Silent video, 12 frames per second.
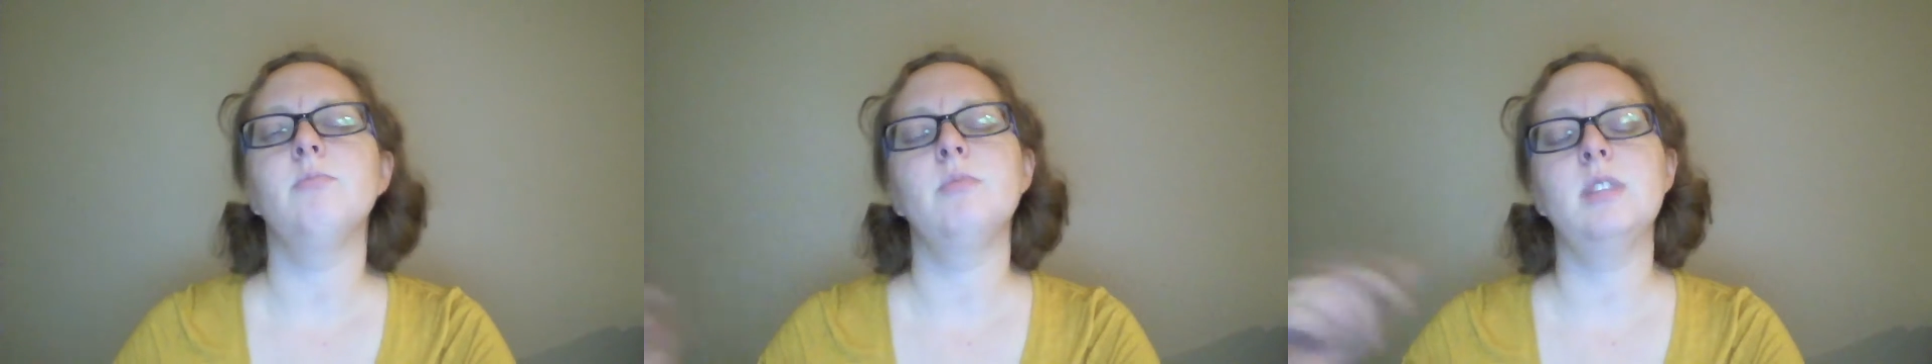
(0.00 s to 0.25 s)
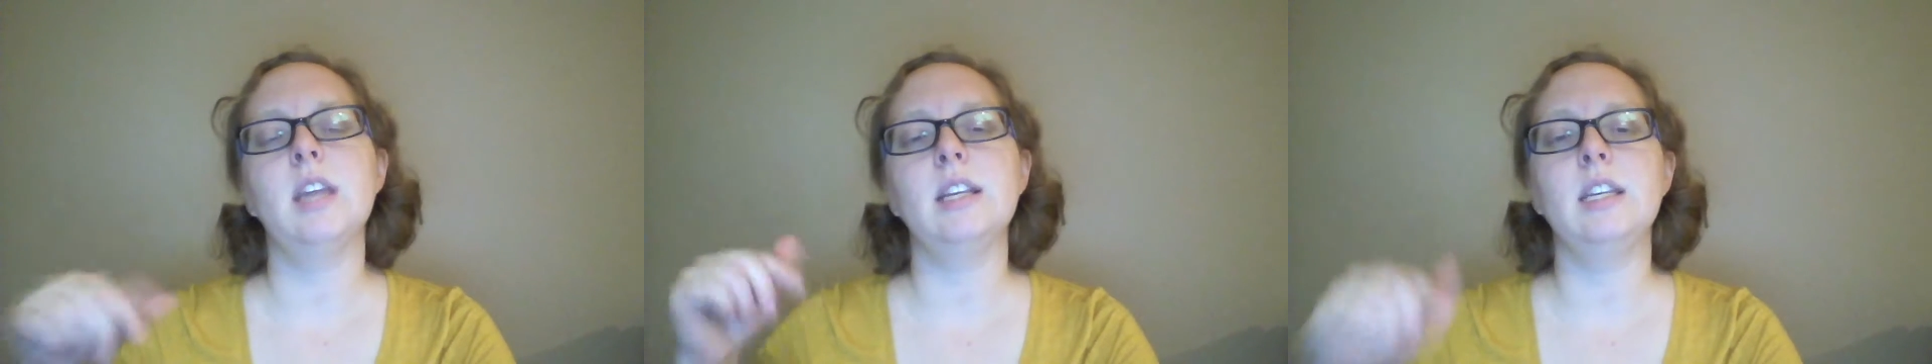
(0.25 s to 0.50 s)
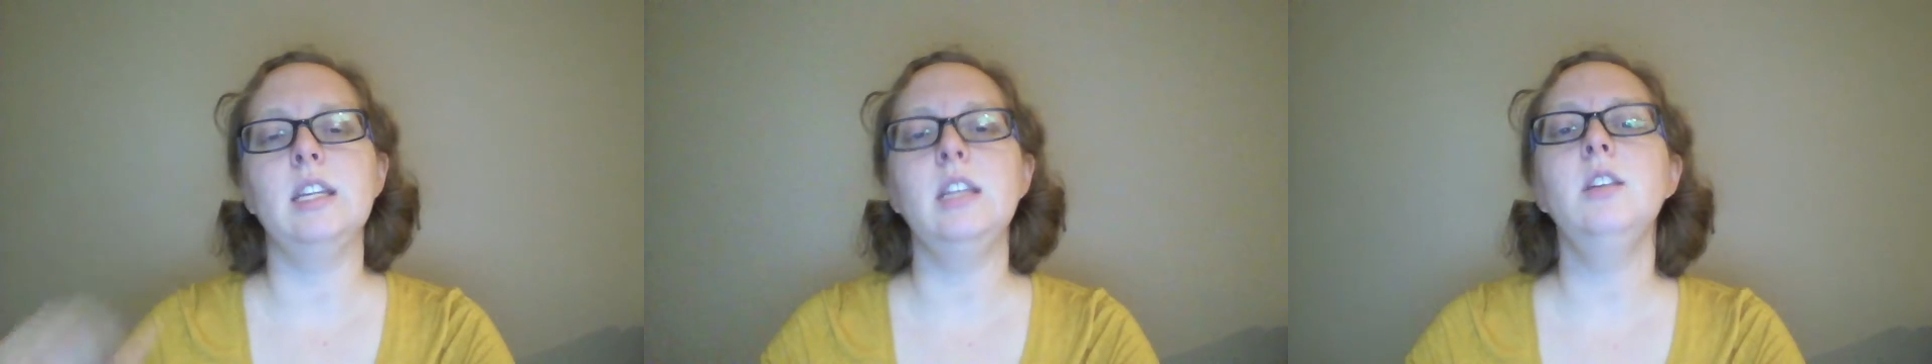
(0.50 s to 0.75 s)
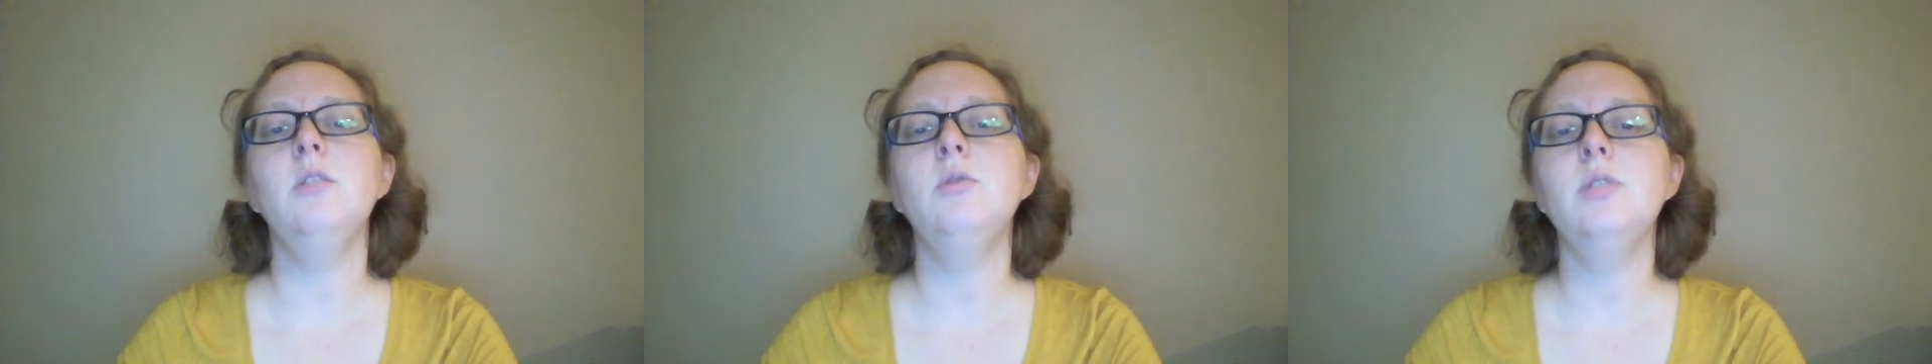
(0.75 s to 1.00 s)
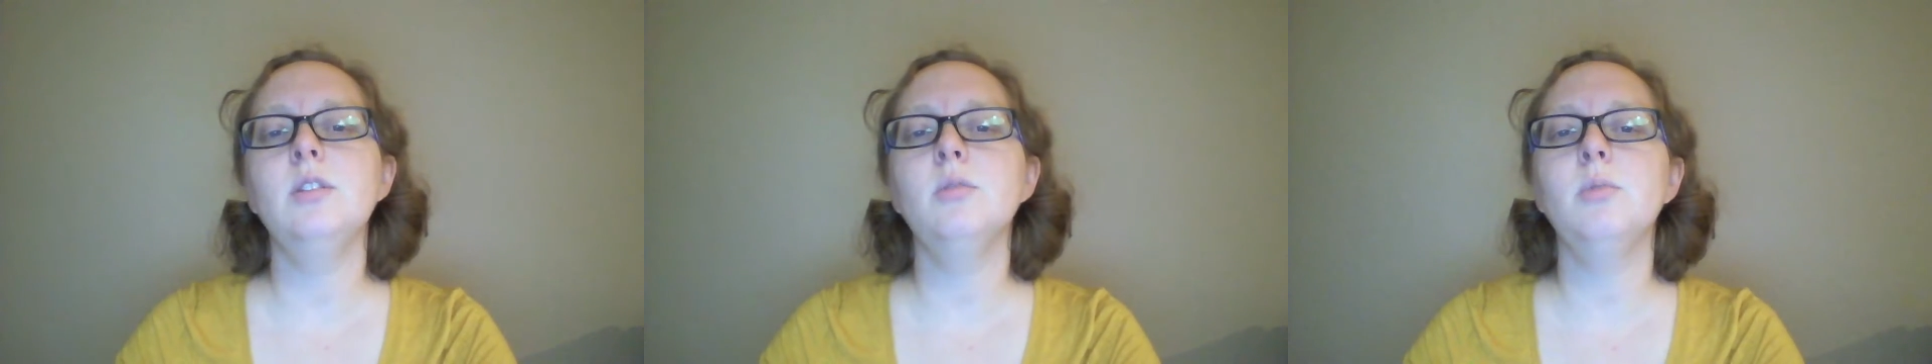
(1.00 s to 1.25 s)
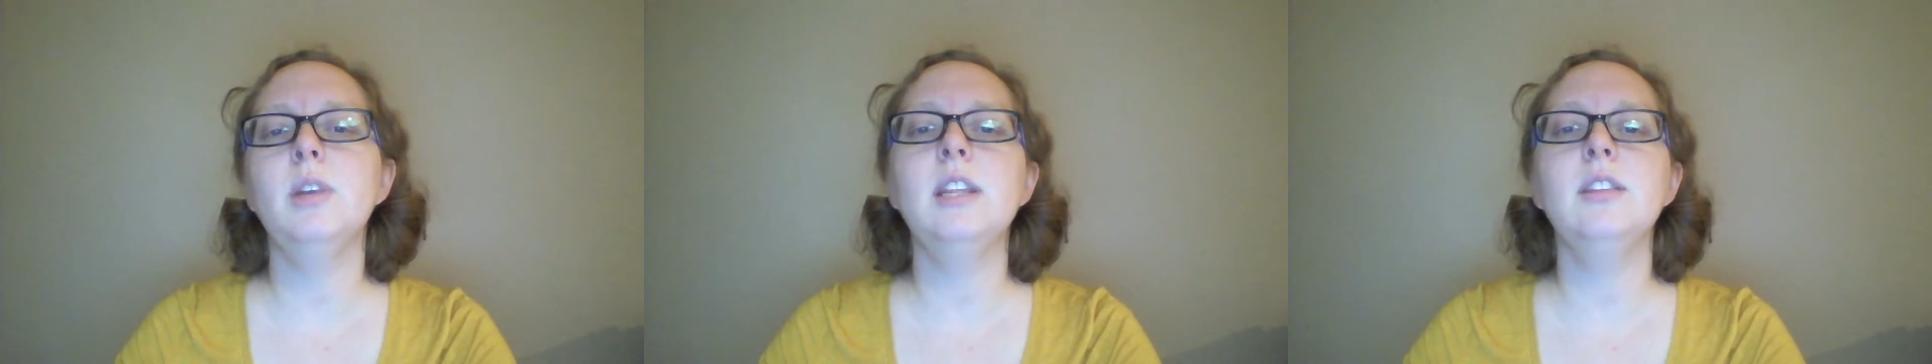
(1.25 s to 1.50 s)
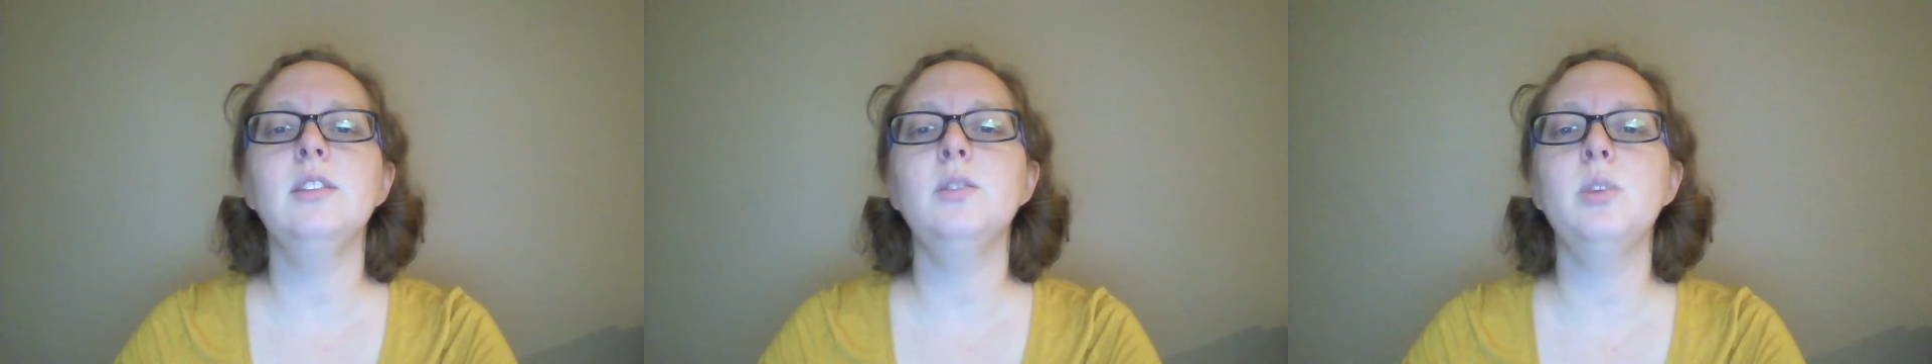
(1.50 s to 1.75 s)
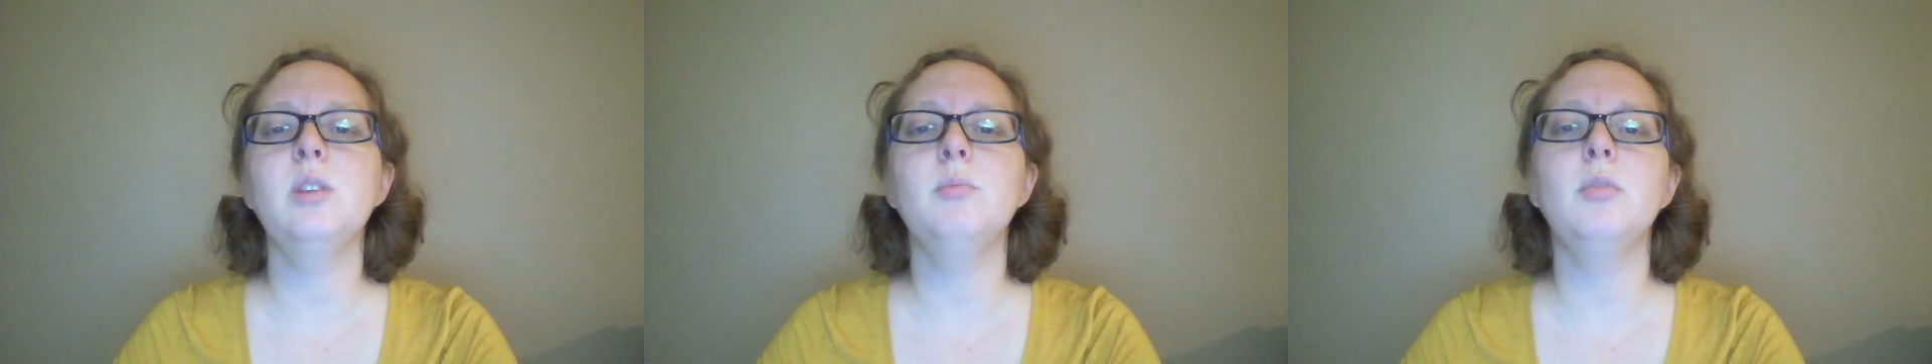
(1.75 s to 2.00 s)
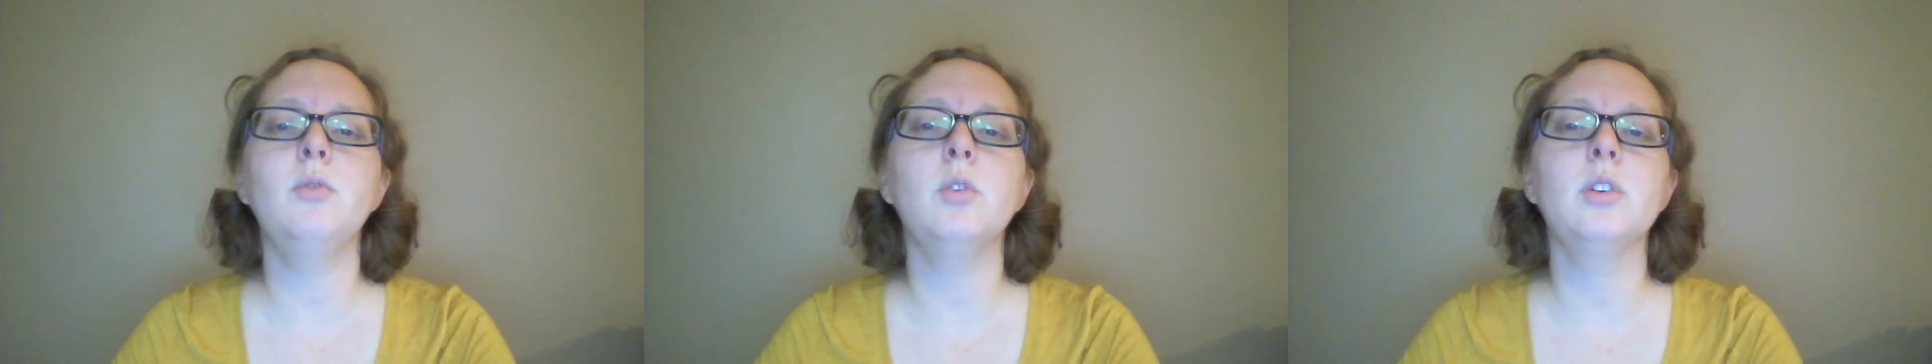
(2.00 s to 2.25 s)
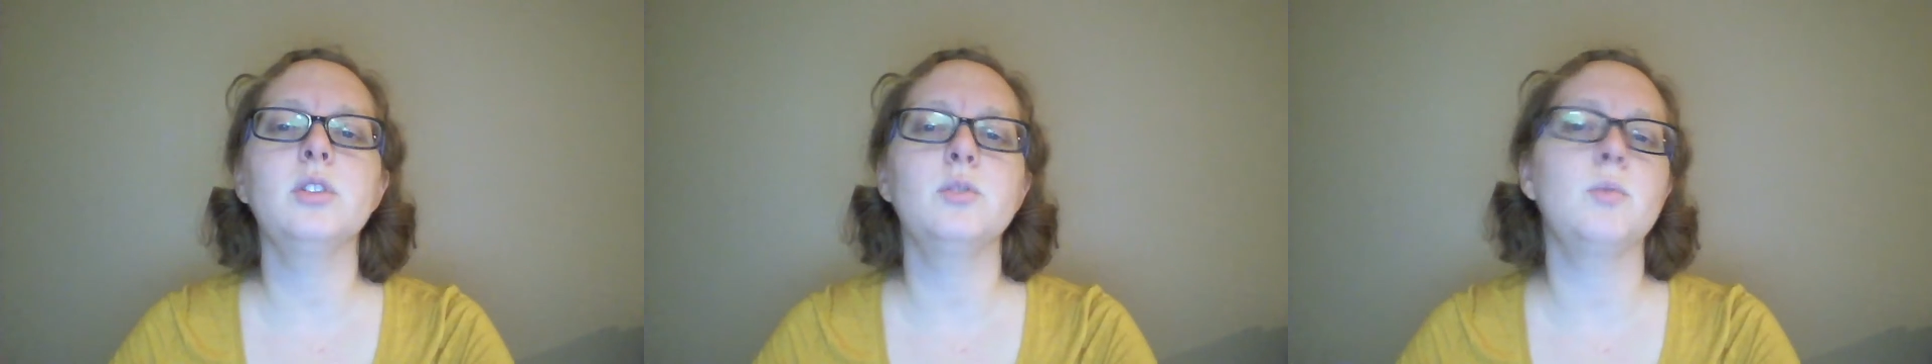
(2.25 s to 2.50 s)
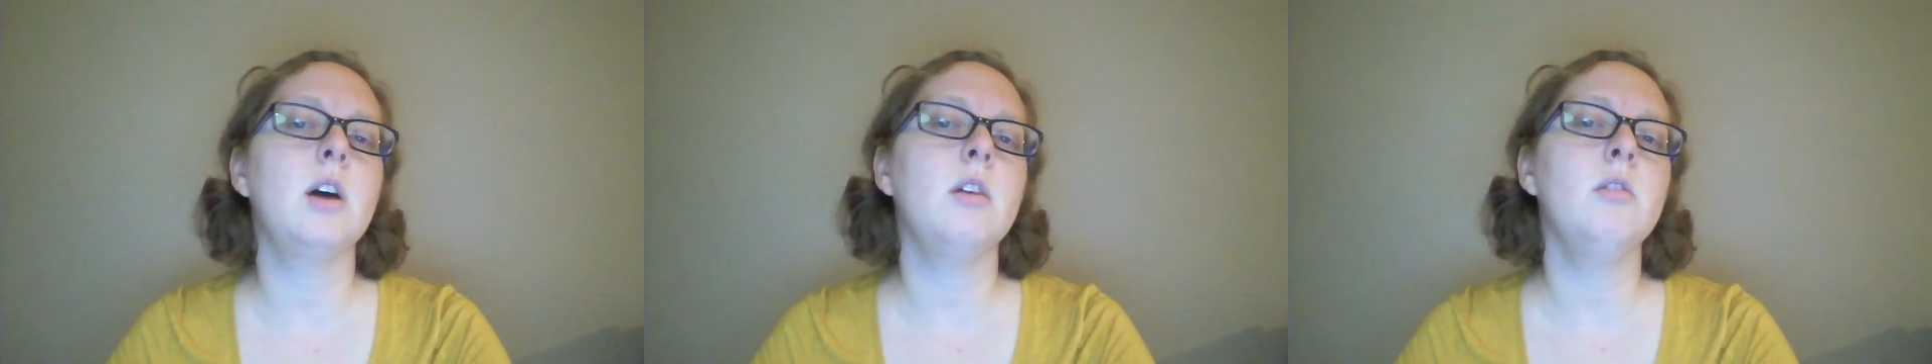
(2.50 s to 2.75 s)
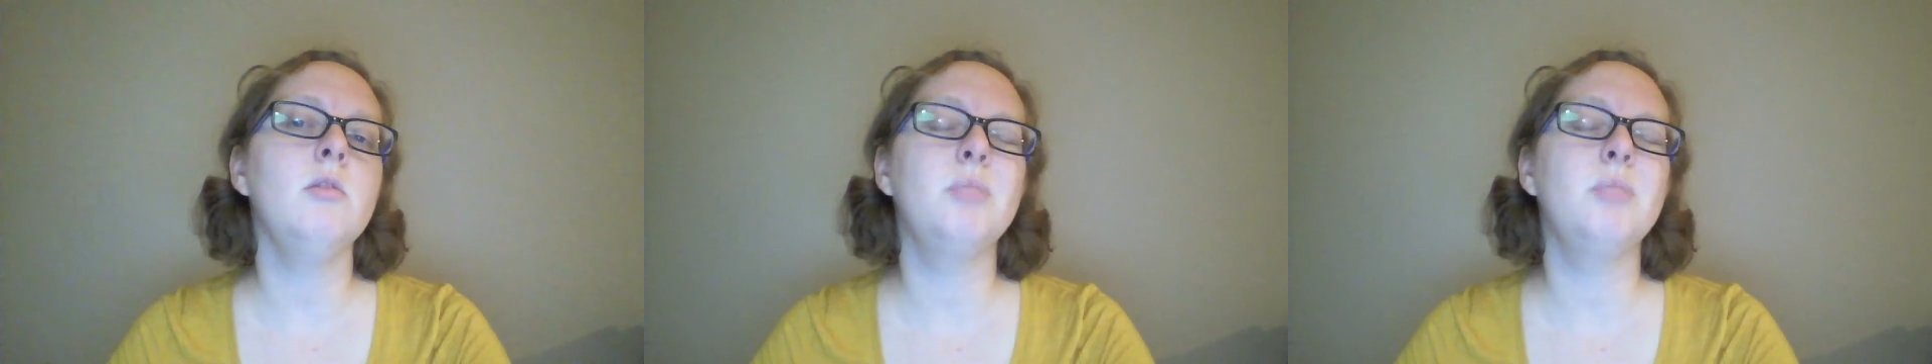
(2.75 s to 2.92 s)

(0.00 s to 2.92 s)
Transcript: technique used in the reading this week before as well,